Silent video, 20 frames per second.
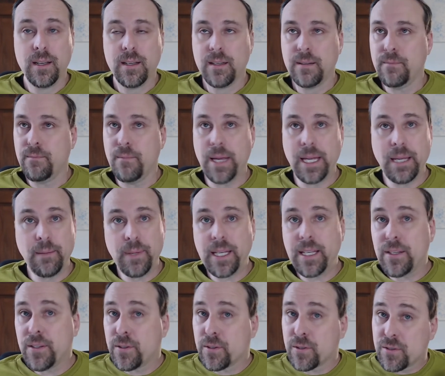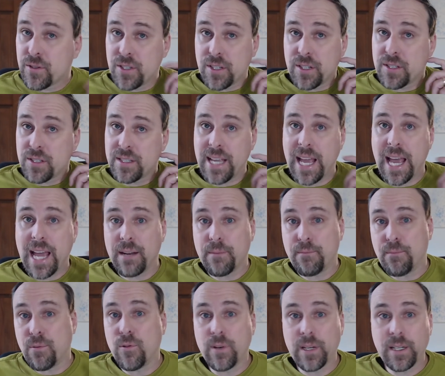Maybe you're just at a
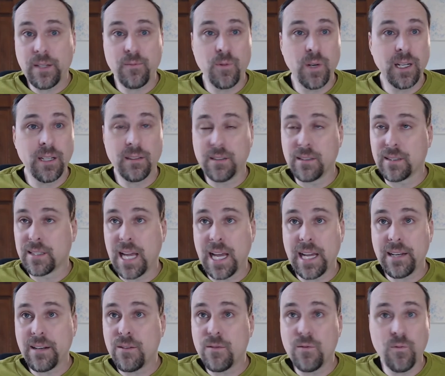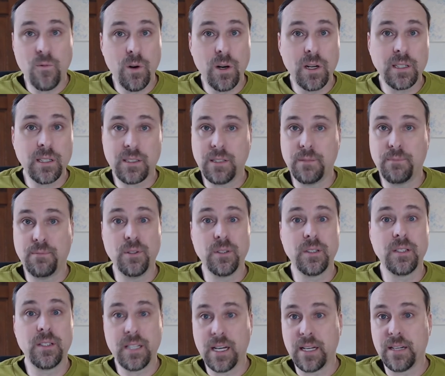point where, look, I don't want to
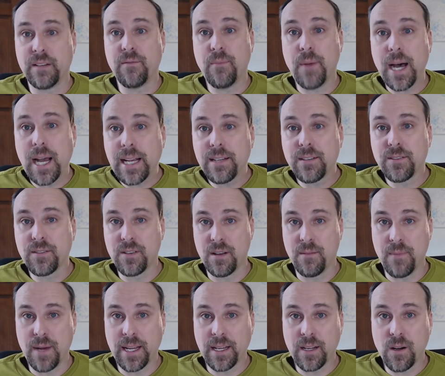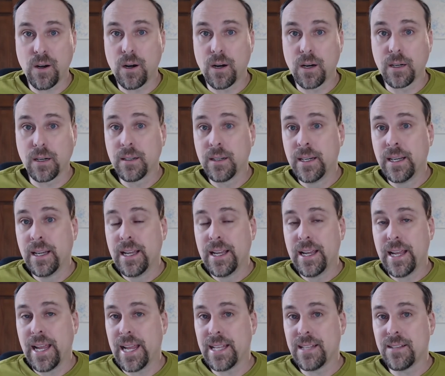put a ton of miles on my car,
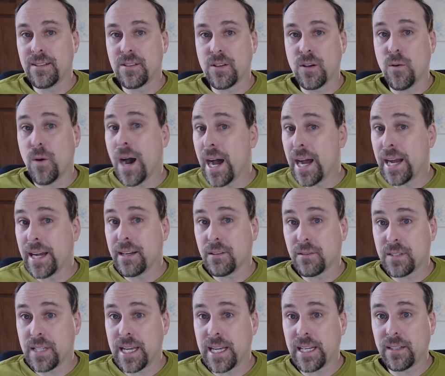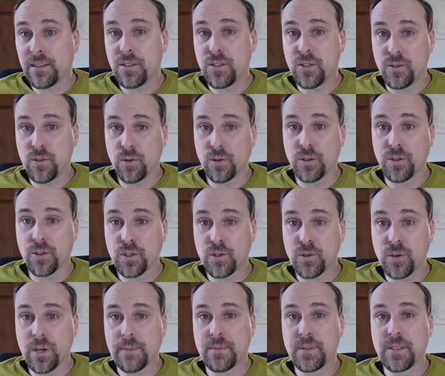and so I'll take the shorter
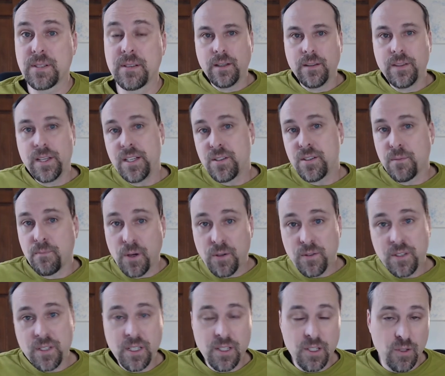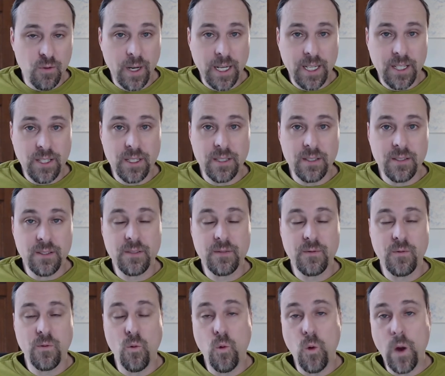trips. These are both situations
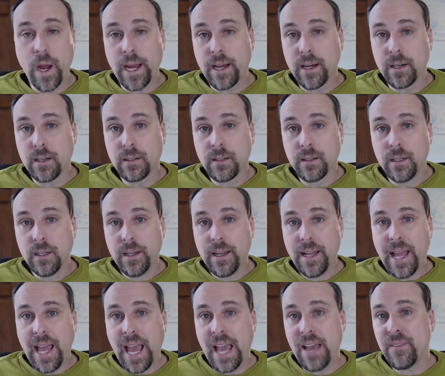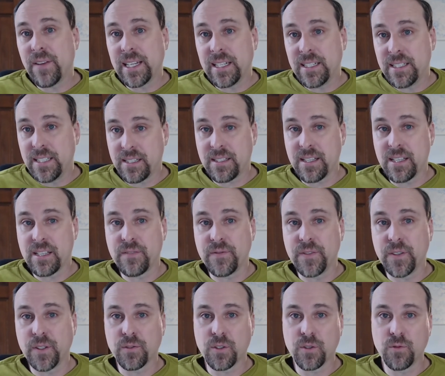where having a distance
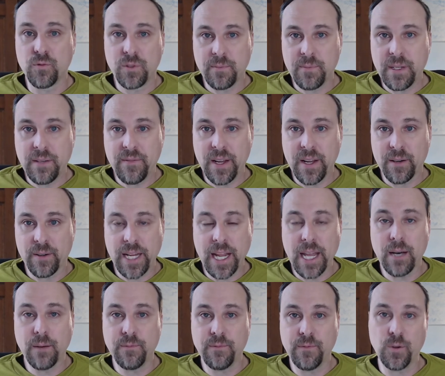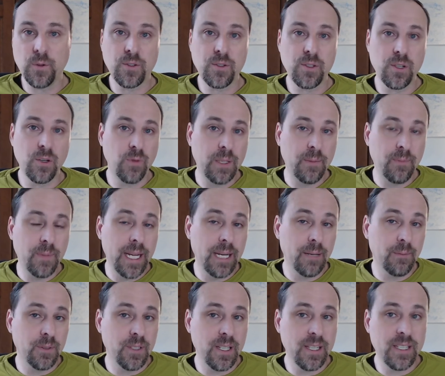filter would be very helpful. So we'd be
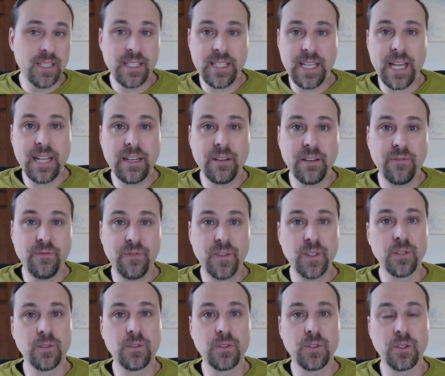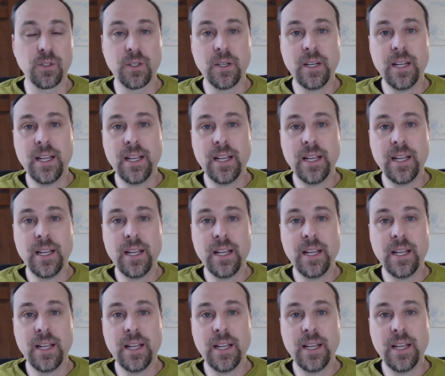able to set a filter